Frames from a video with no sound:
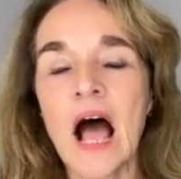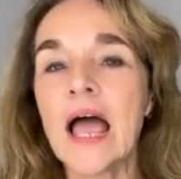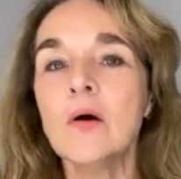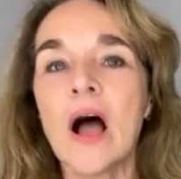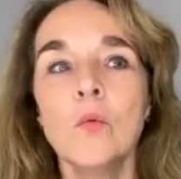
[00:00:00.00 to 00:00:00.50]

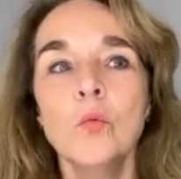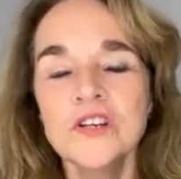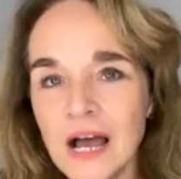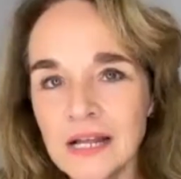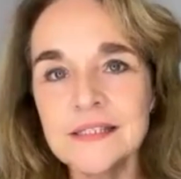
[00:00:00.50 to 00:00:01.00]
I
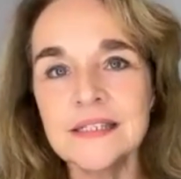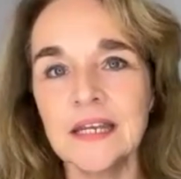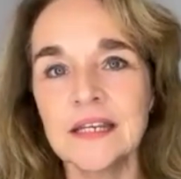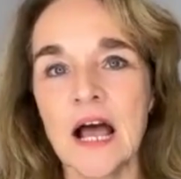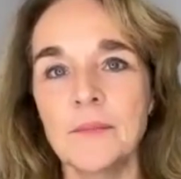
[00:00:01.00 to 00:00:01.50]
would not
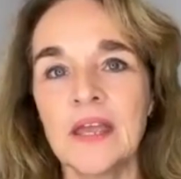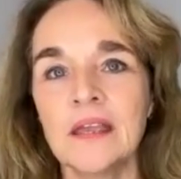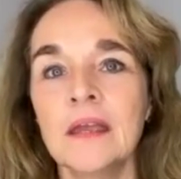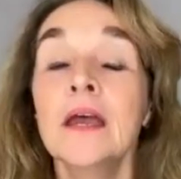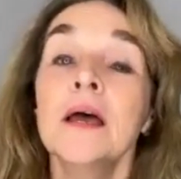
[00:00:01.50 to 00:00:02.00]
see it
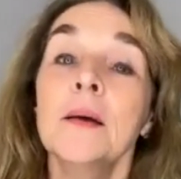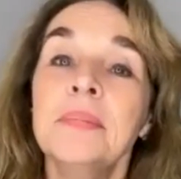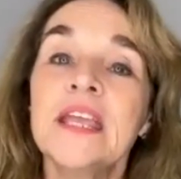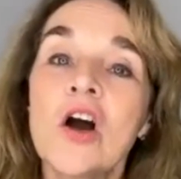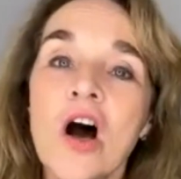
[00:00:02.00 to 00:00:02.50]
coming
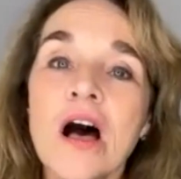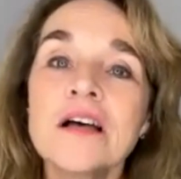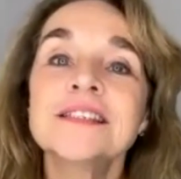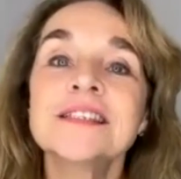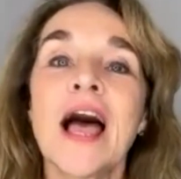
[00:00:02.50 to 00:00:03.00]

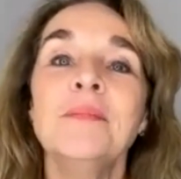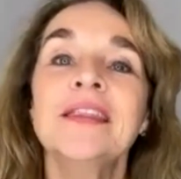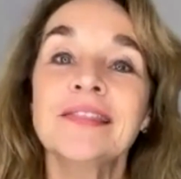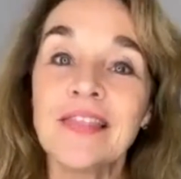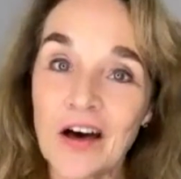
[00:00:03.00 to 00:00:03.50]
because I'm
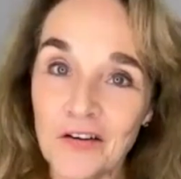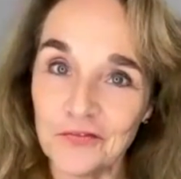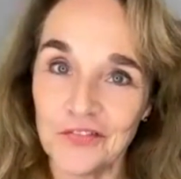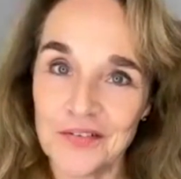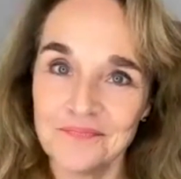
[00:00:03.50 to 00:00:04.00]
in love.